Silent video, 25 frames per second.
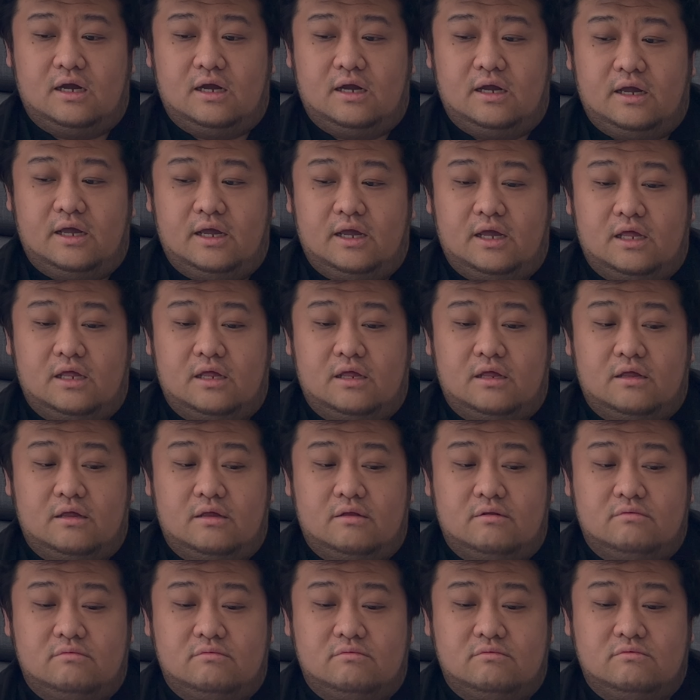
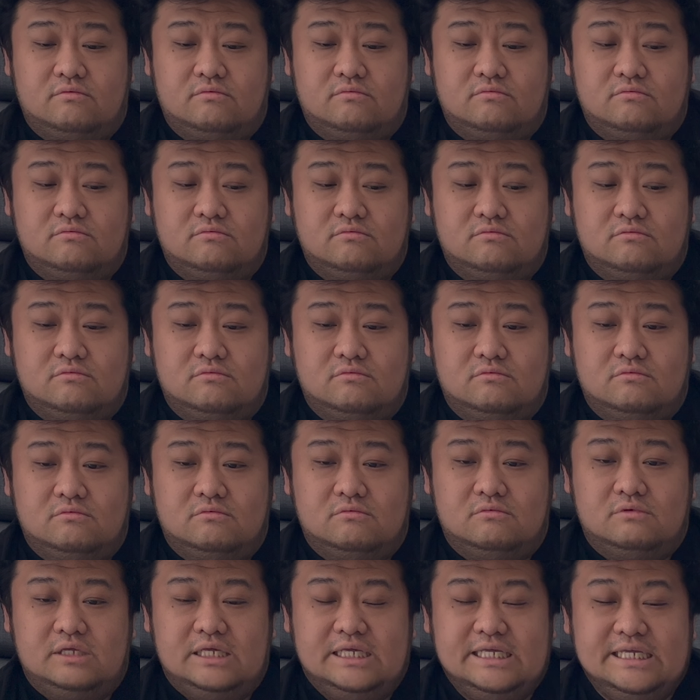and
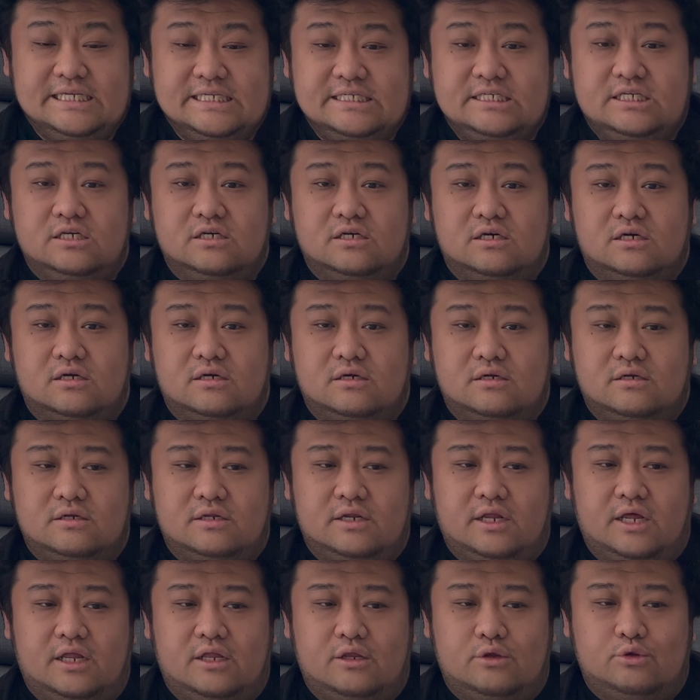easier
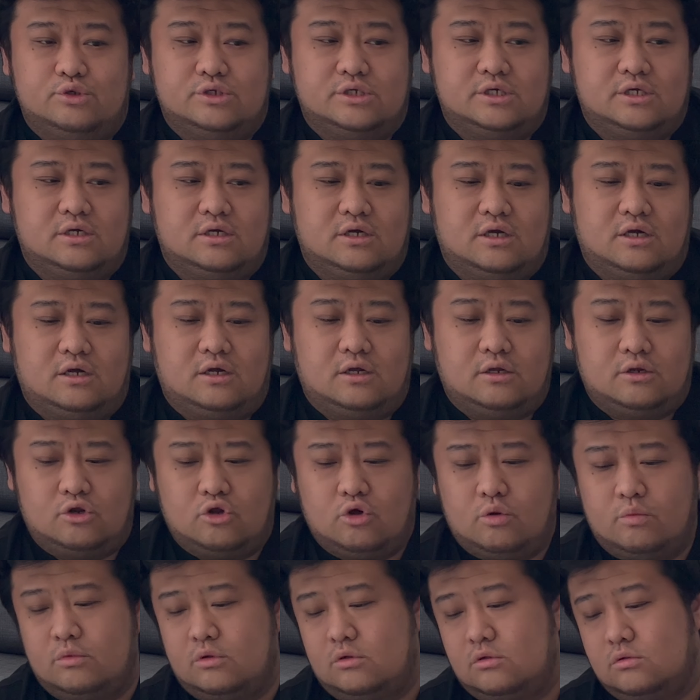than using a
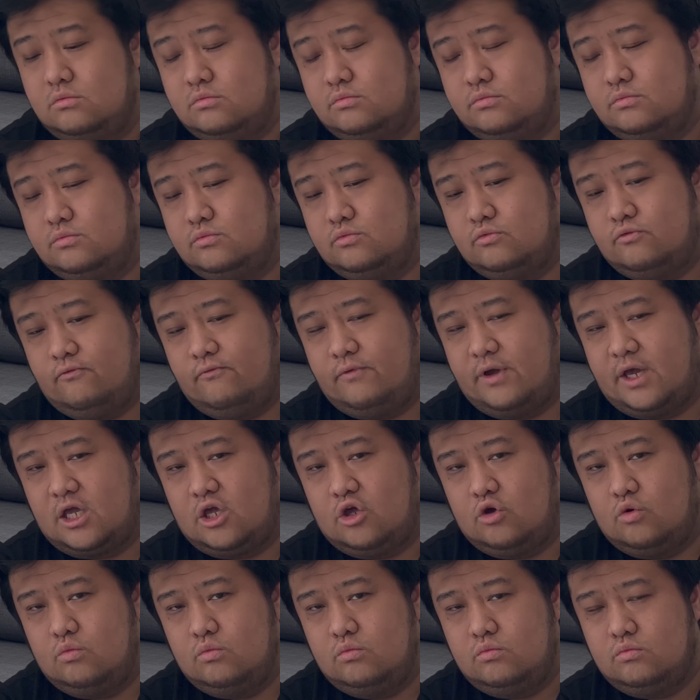normal
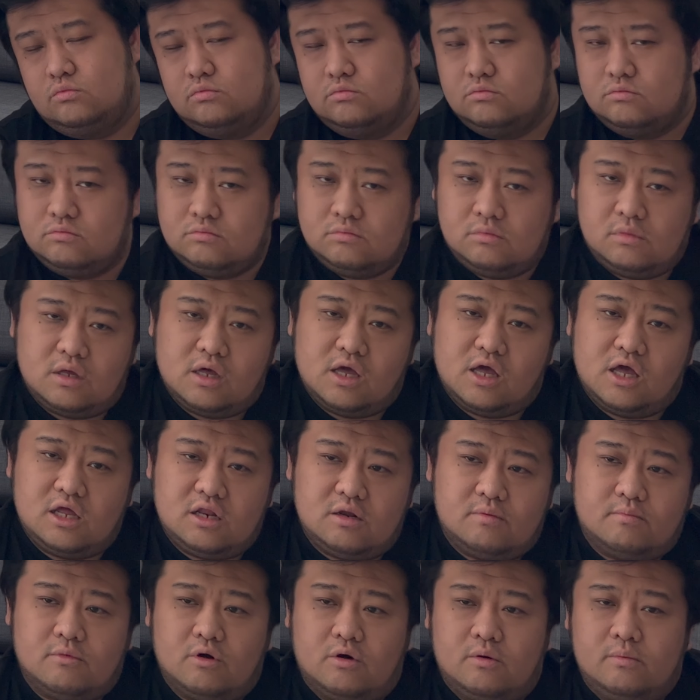vacuum and a
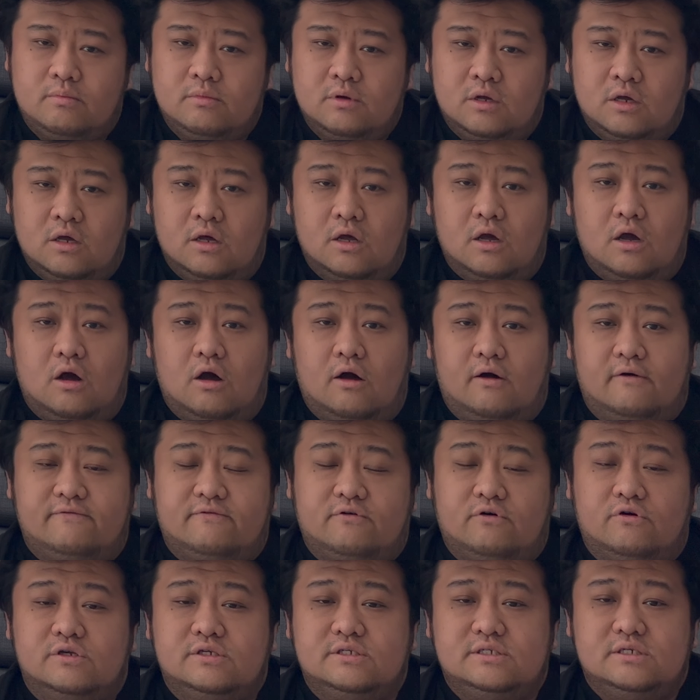mop. Of
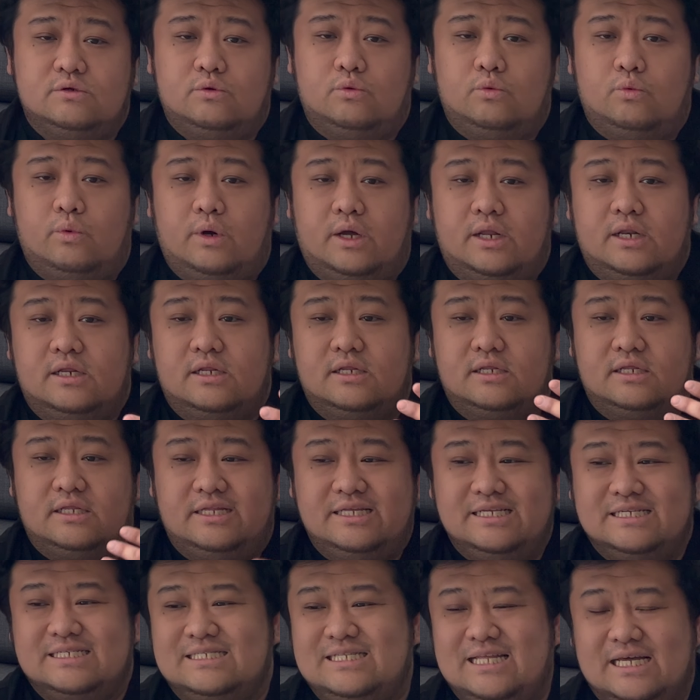course, what
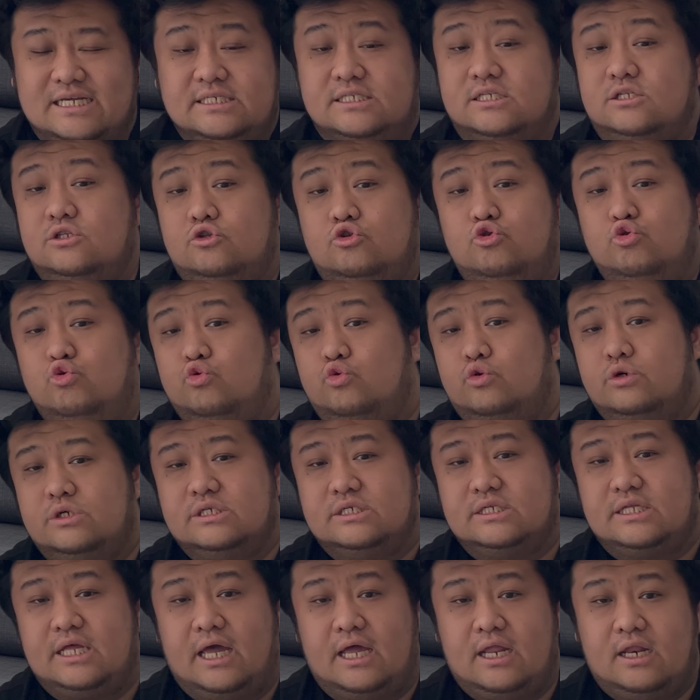this doesn't do is
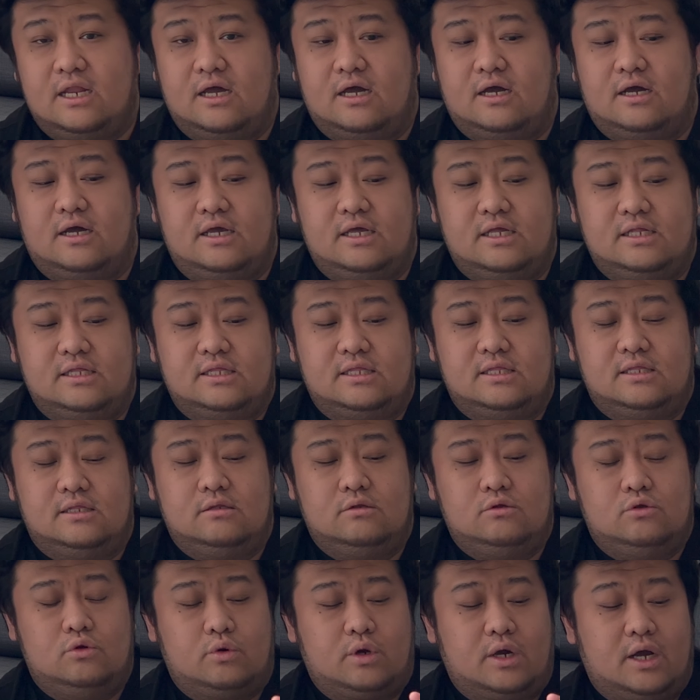that
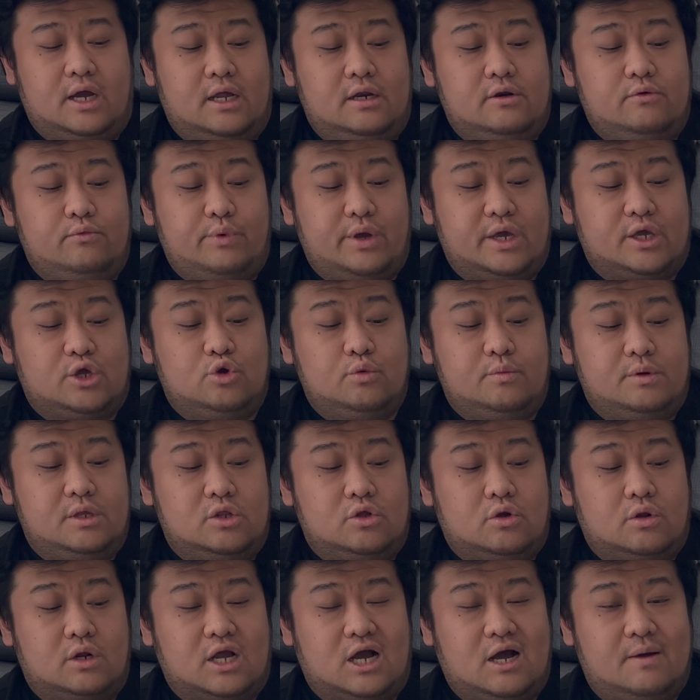you can't vacuum it
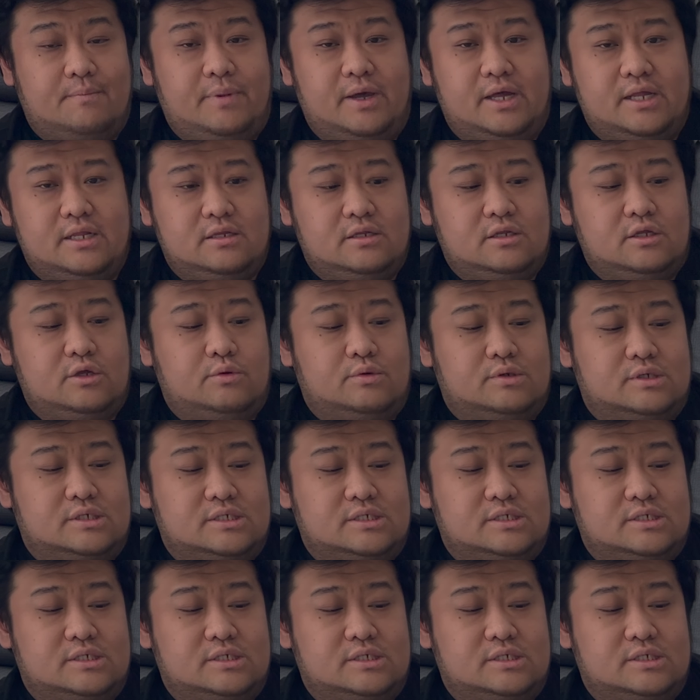on carpet. It will